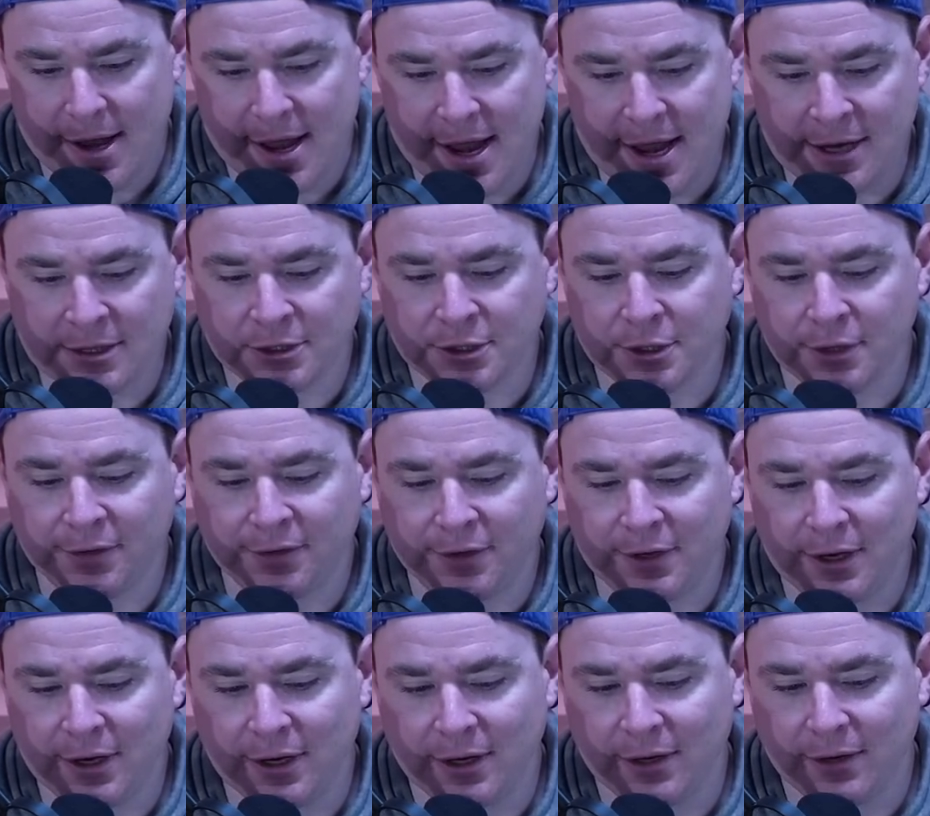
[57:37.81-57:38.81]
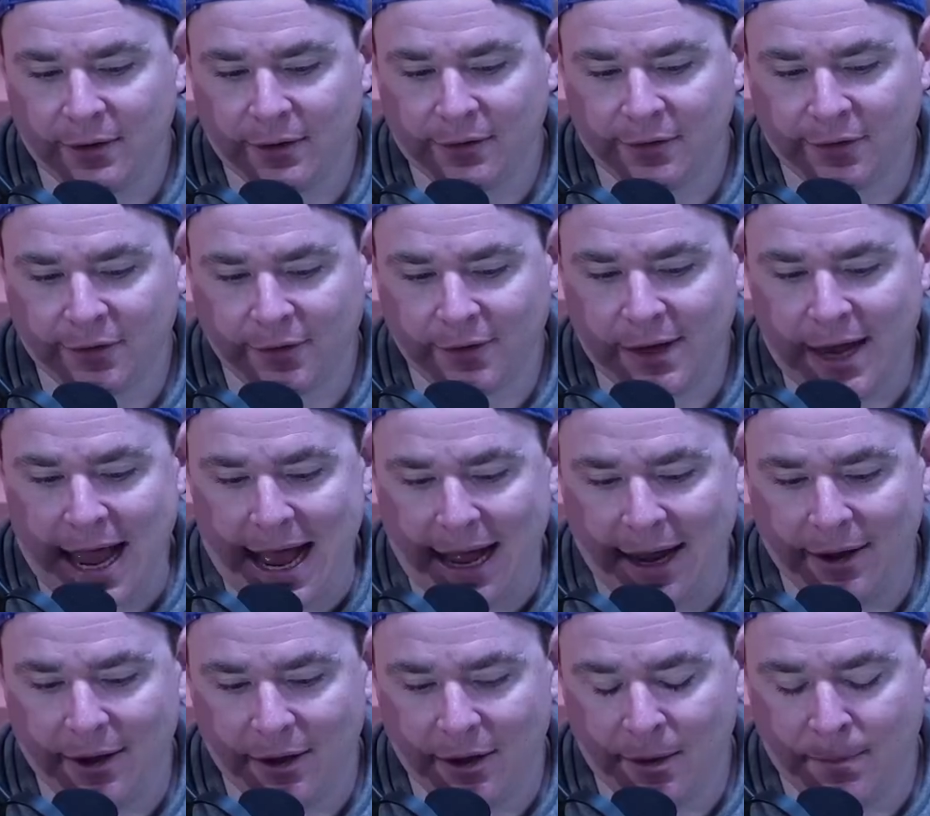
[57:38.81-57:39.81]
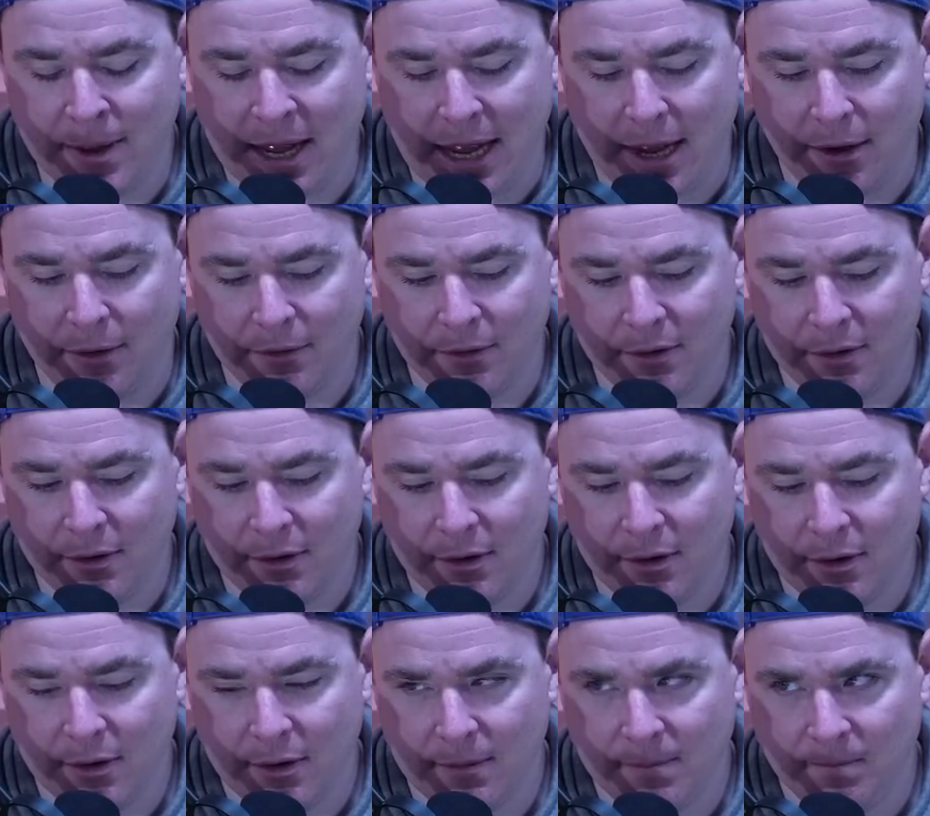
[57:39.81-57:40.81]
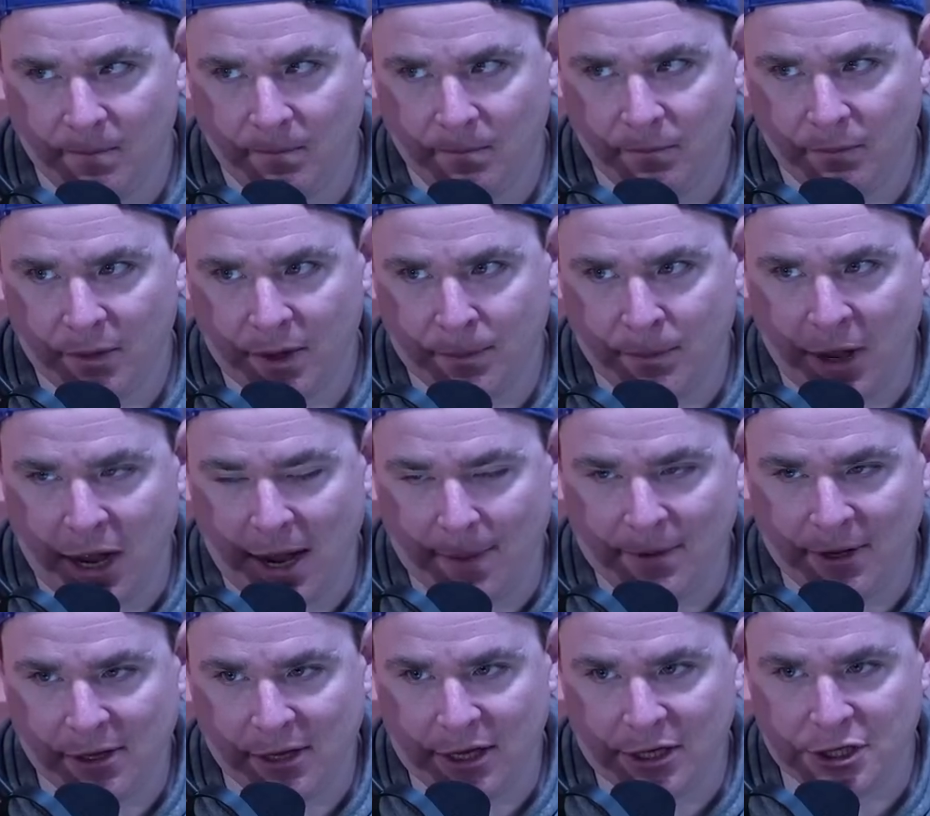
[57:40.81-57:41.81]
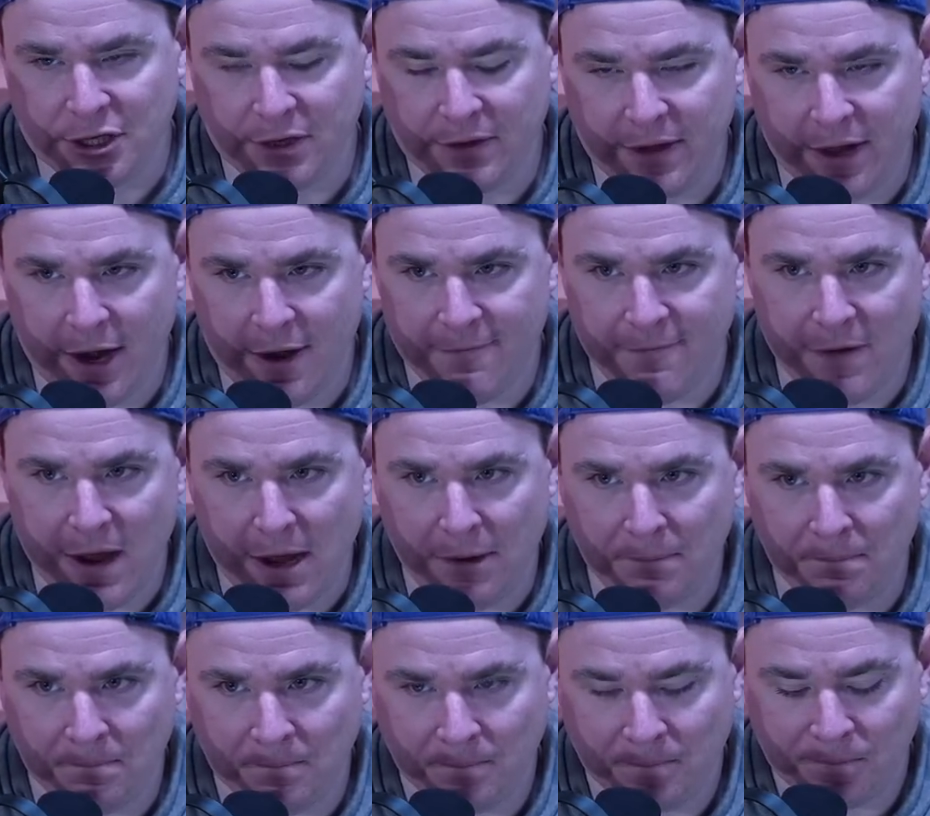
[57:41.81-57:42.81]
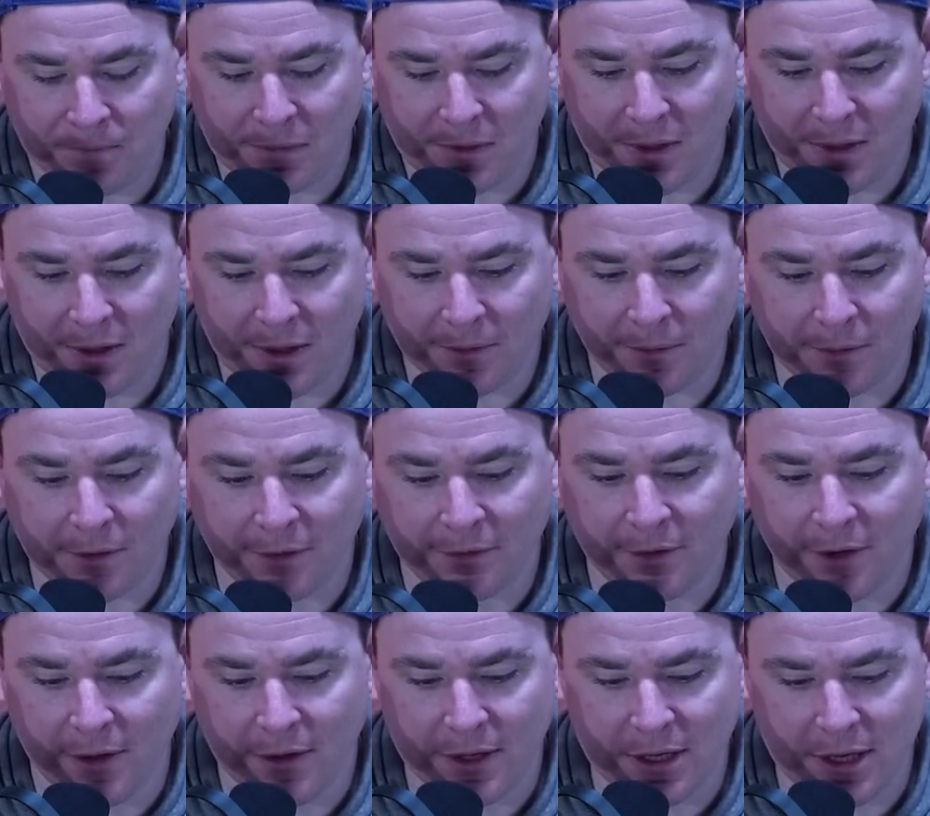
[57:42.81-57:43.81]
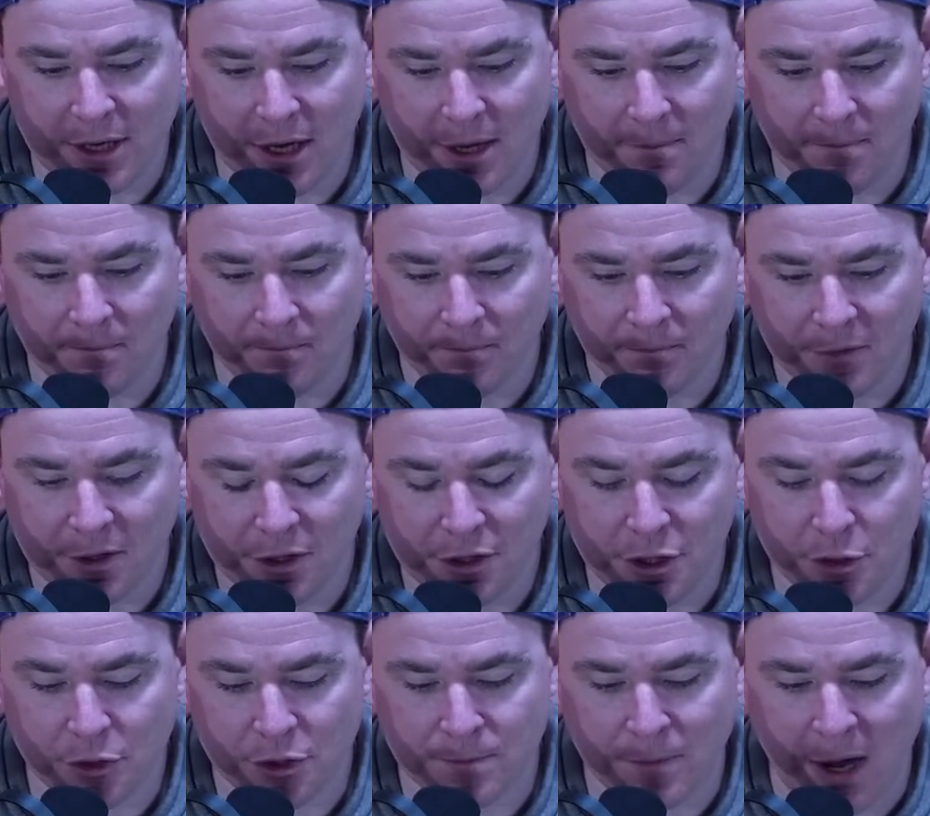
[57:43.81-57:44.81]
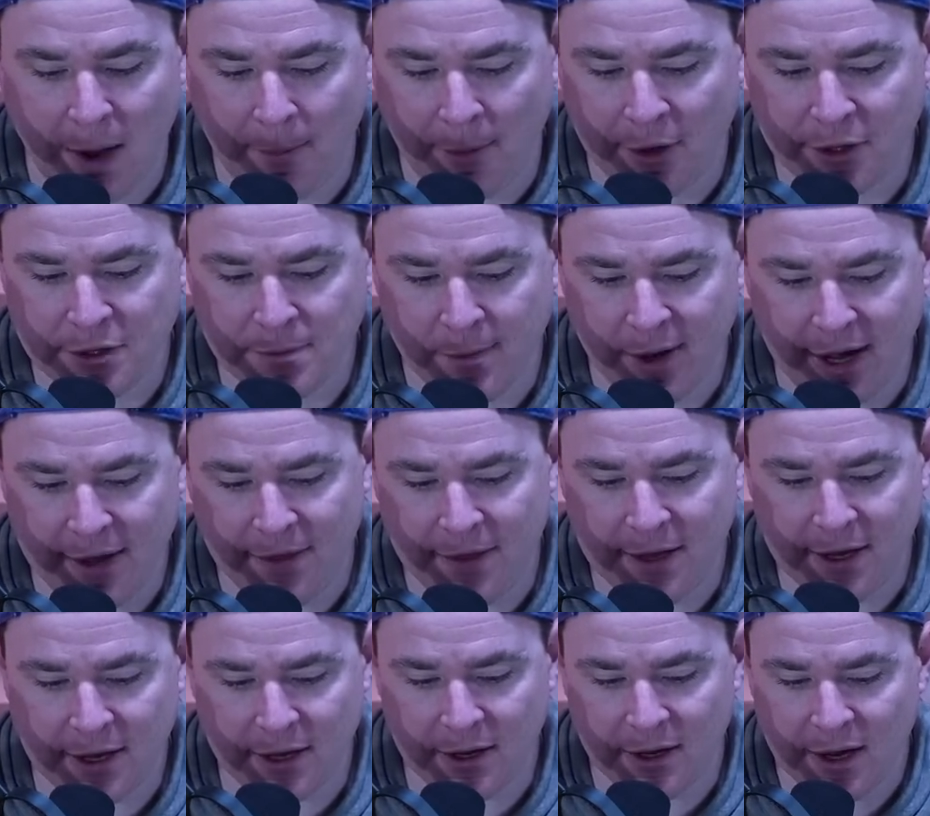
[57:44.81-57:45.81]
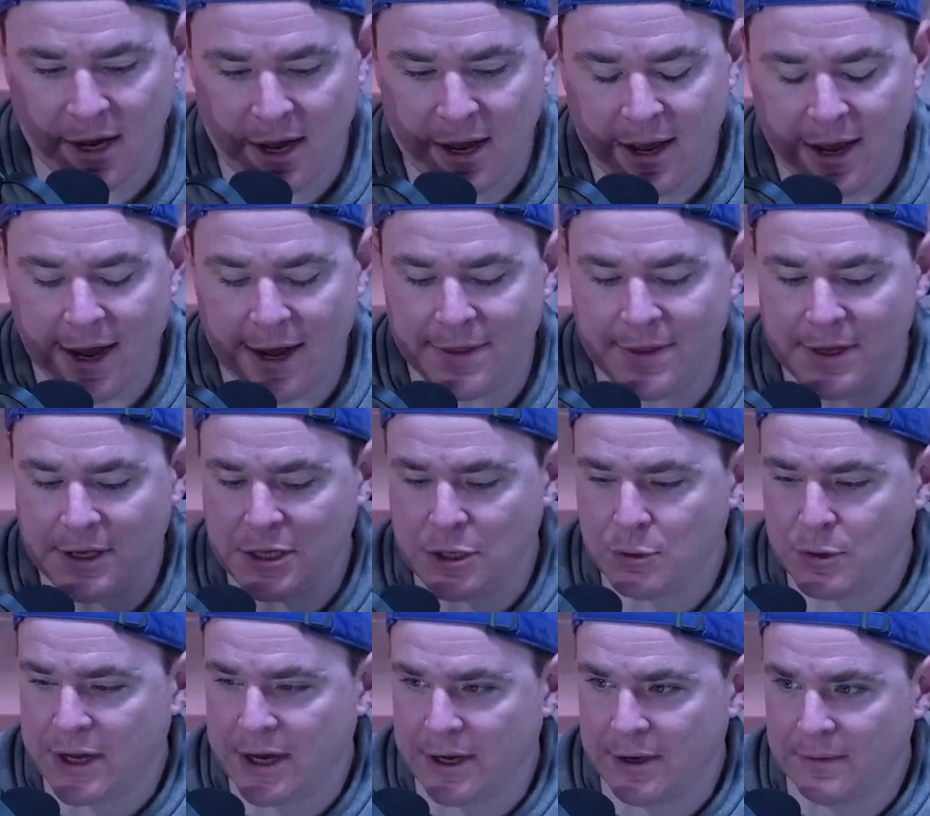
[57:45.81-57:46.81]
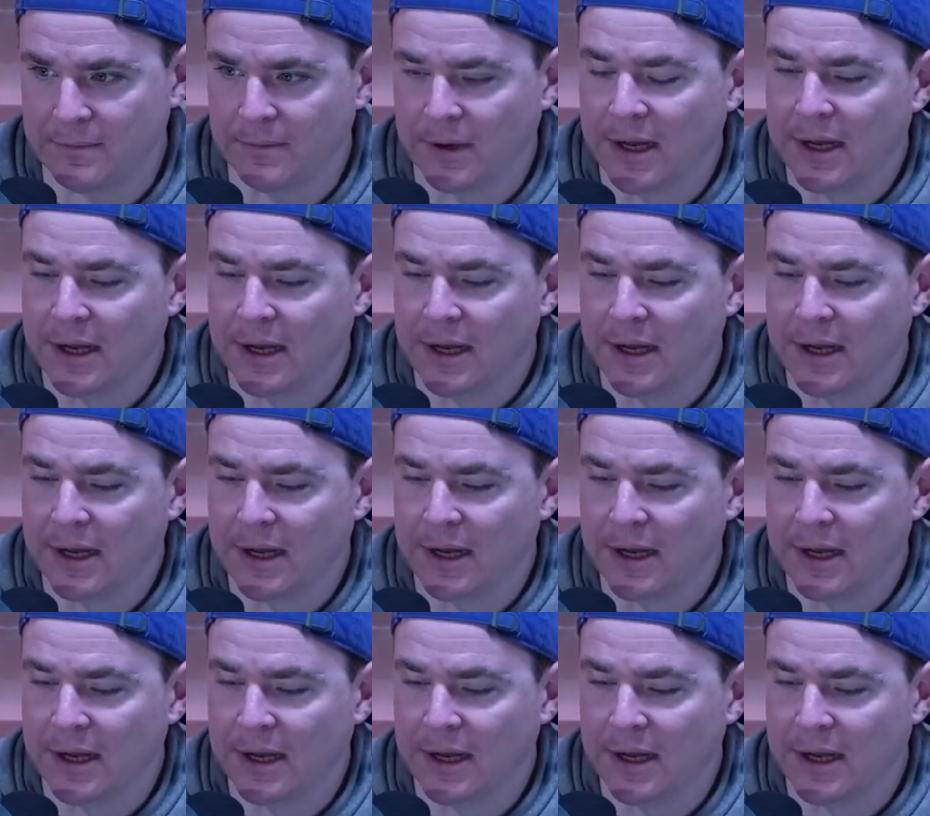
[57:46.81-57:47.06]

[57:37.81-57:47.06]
Interesting stat about the population that I found. This is just on the um, Jewish population, but I think it. I think you can